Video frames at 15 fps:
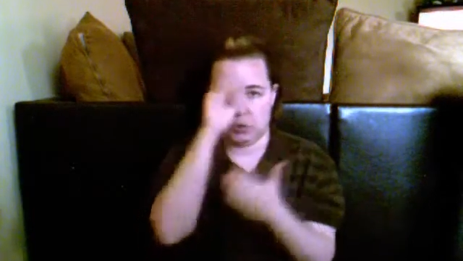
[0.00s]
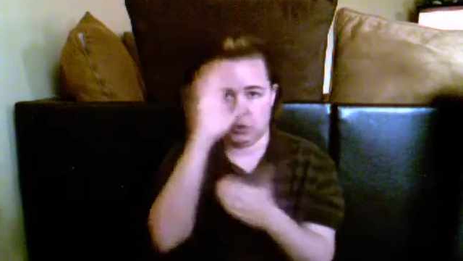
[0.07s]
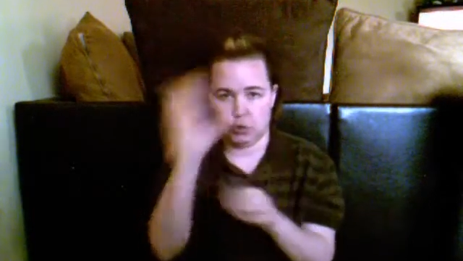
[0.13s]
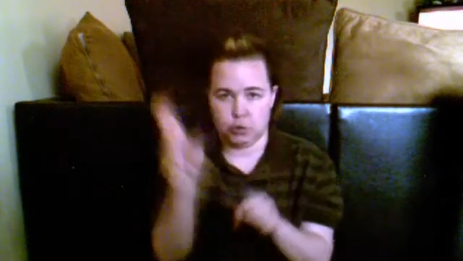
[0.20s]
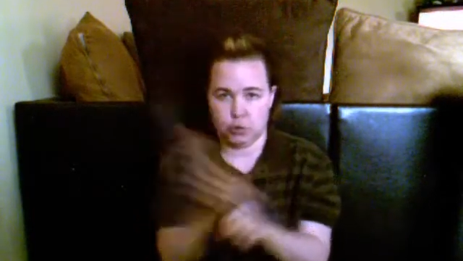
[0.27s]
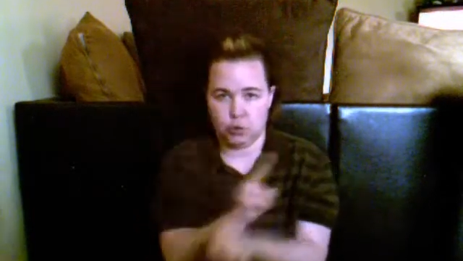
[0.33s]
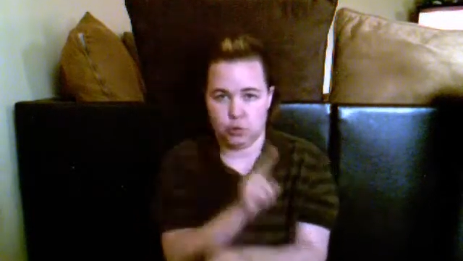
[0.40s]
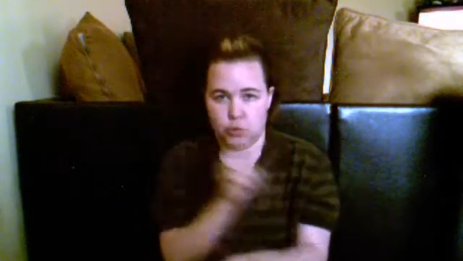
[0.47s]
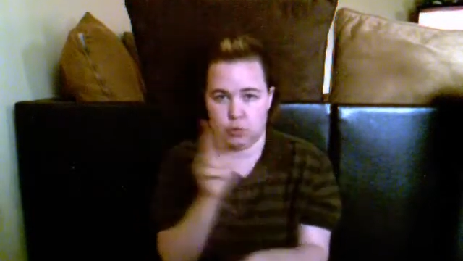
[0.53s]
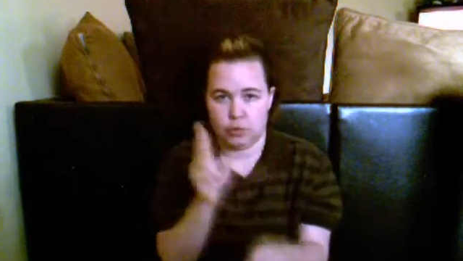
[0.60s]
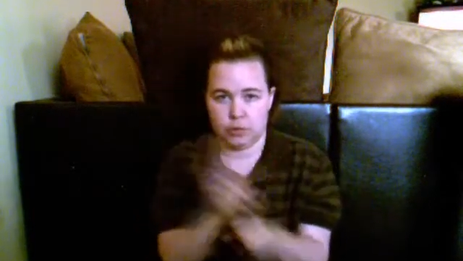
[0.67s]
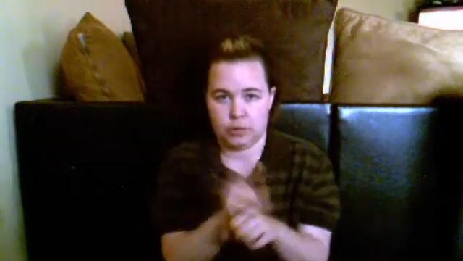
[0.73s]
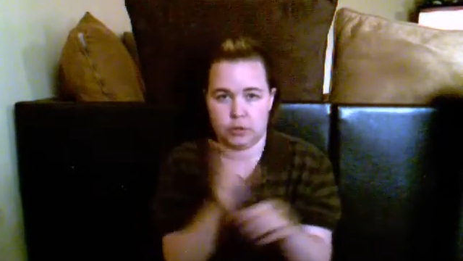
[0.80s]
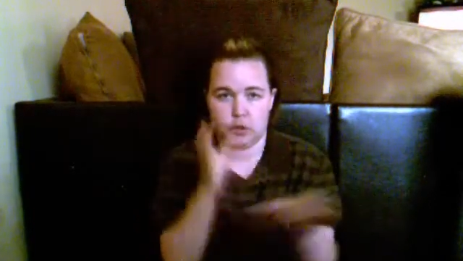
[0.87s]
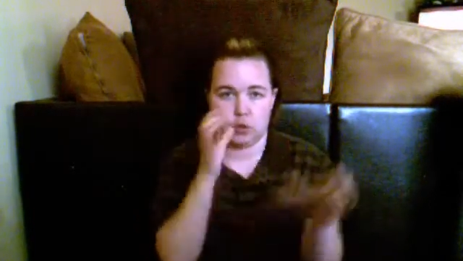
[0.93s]
He is
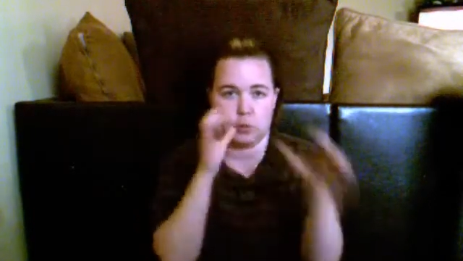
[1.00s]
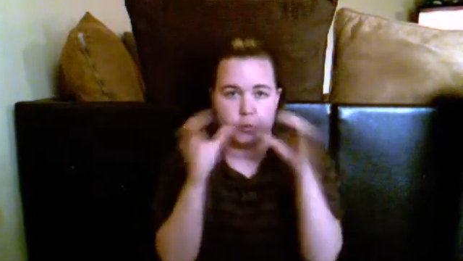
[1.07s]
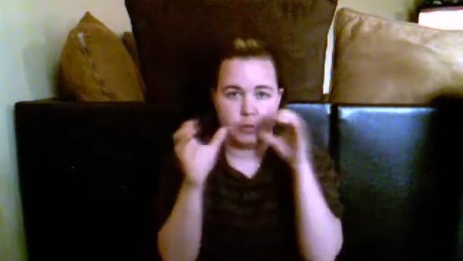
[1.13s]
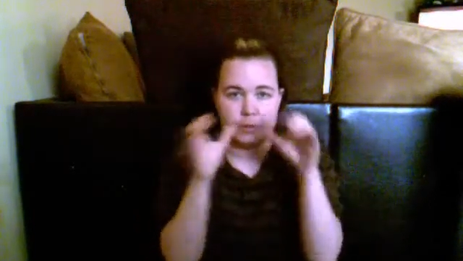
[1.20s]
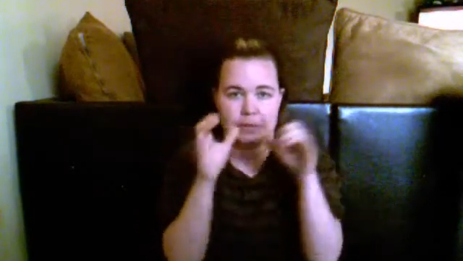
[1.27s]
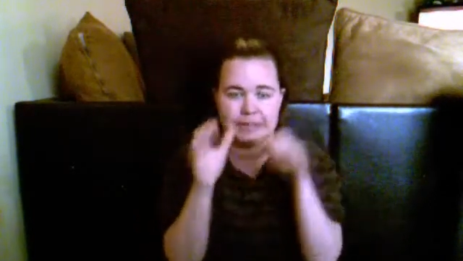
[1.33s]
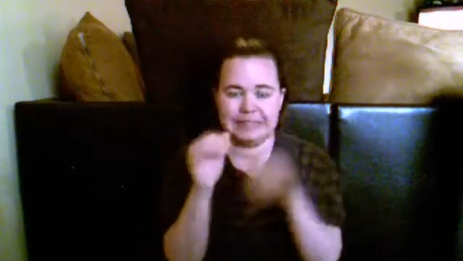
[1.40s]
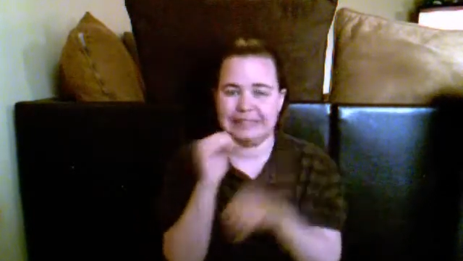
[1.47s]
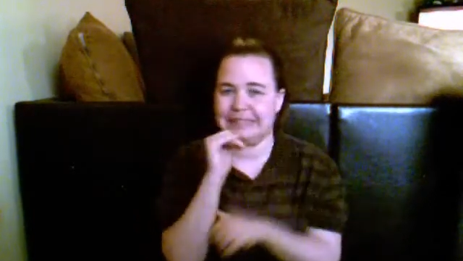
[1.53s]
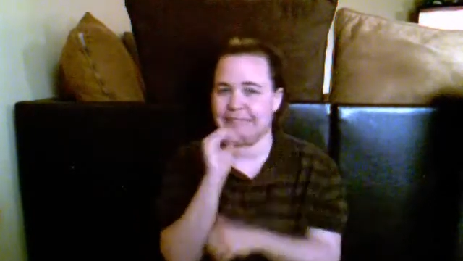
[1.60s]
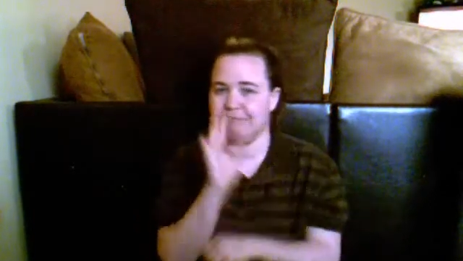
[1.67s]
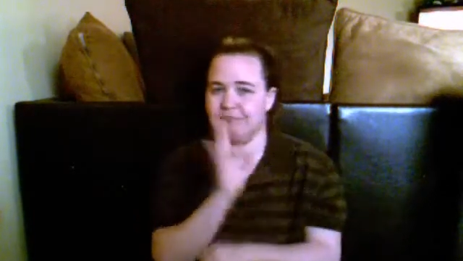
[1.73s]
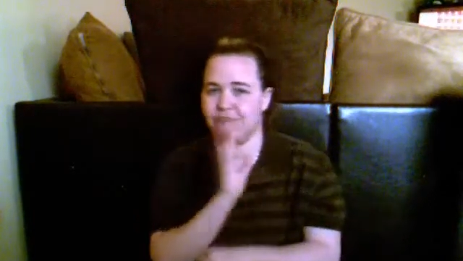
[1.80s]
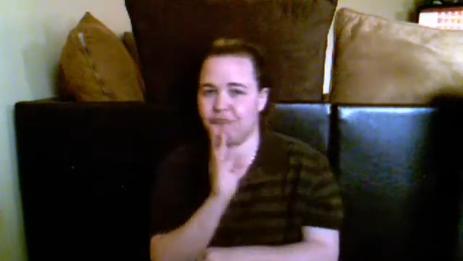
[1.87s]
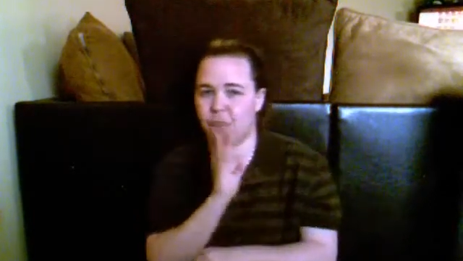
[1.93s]
nonverbal, but with his
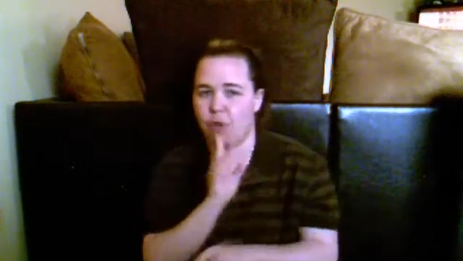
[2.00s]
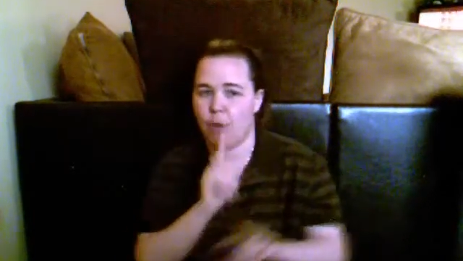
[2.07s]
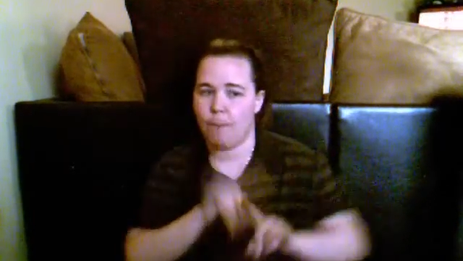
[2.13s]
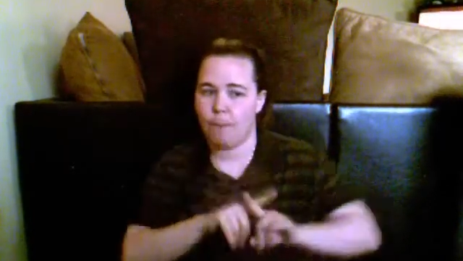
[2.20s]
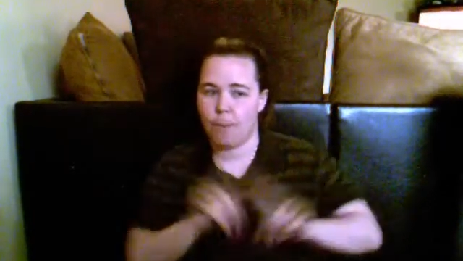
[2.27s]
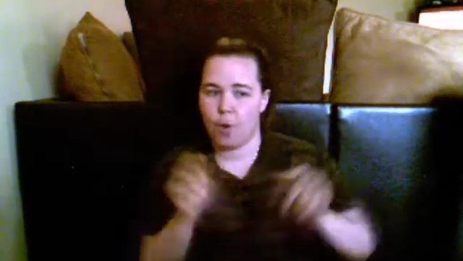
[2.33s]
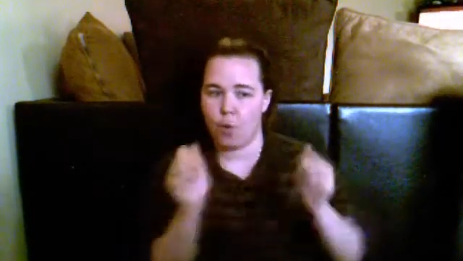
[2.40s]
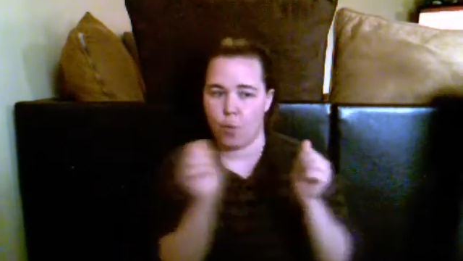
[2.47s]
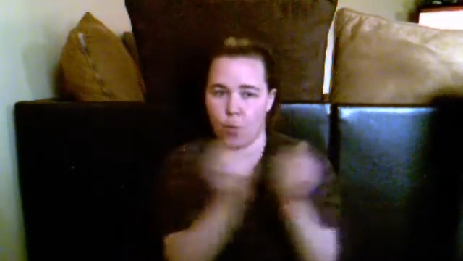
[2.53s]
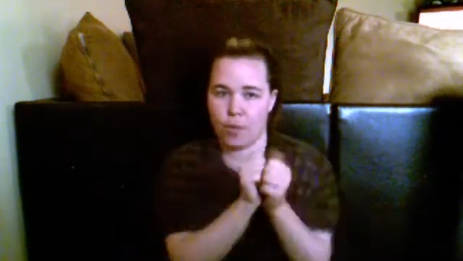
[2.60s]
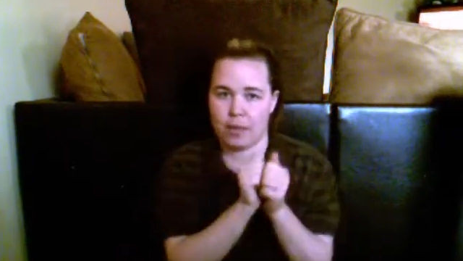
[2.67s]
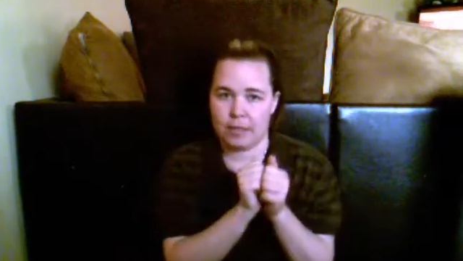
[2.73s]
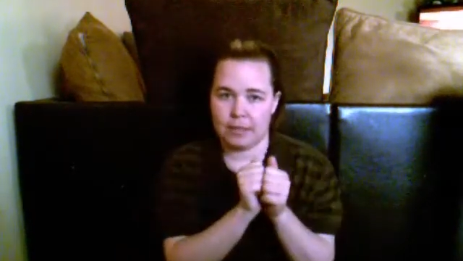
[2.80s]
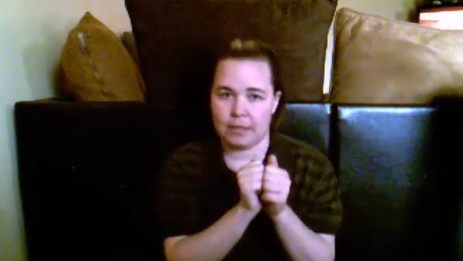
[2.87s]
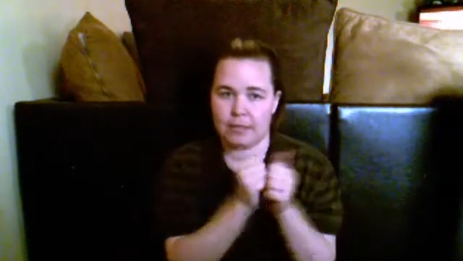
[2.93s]
device he can
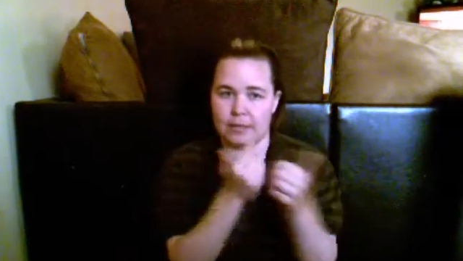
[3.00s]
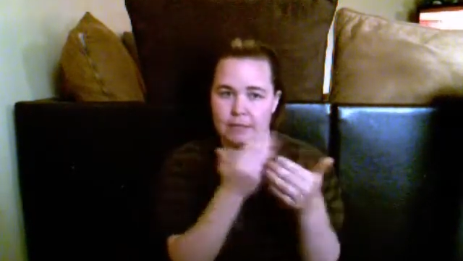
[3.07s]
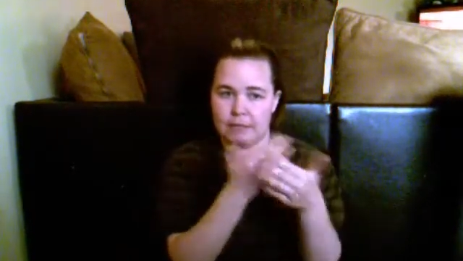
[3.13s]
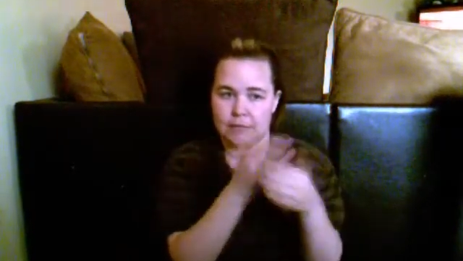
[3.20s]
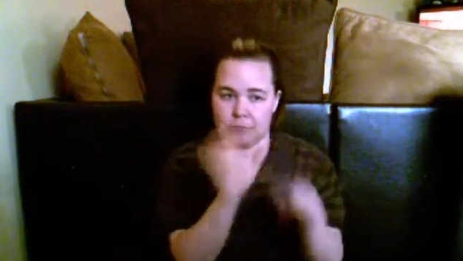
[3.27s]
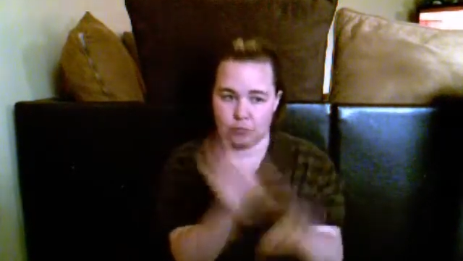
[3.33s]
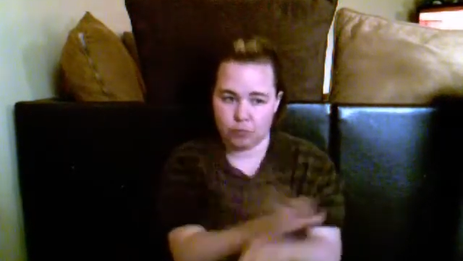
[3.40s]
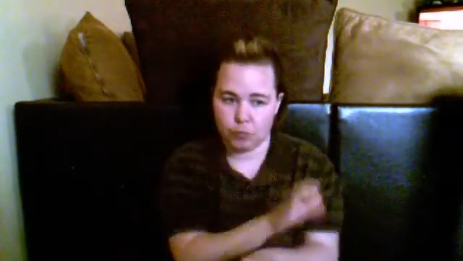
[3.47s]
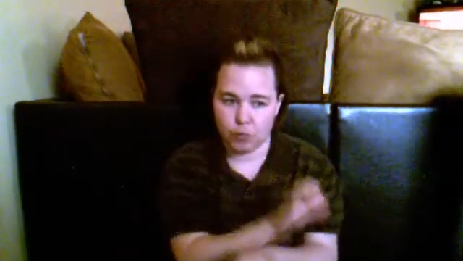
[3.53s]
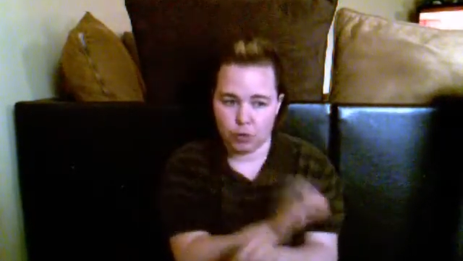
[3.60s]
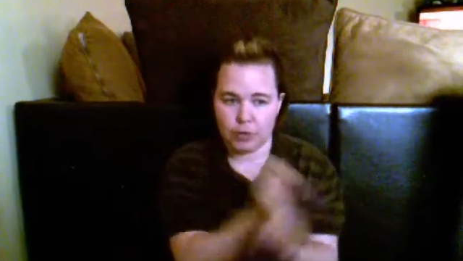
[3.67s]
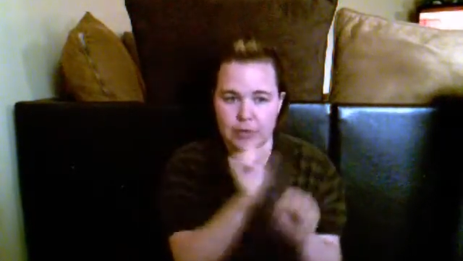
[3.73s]
call and order pizza.